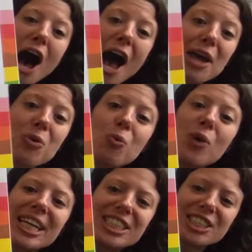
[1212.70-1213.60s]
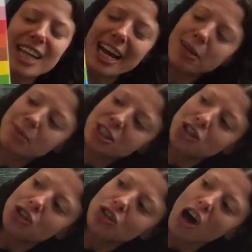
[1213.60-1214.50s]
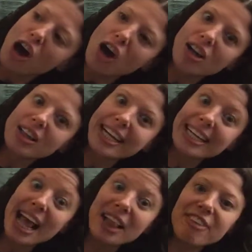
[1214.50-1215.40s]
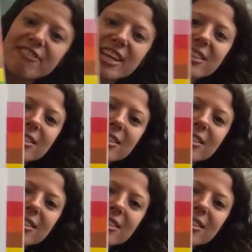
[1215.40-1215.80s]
I wish I could be strong like an elephant.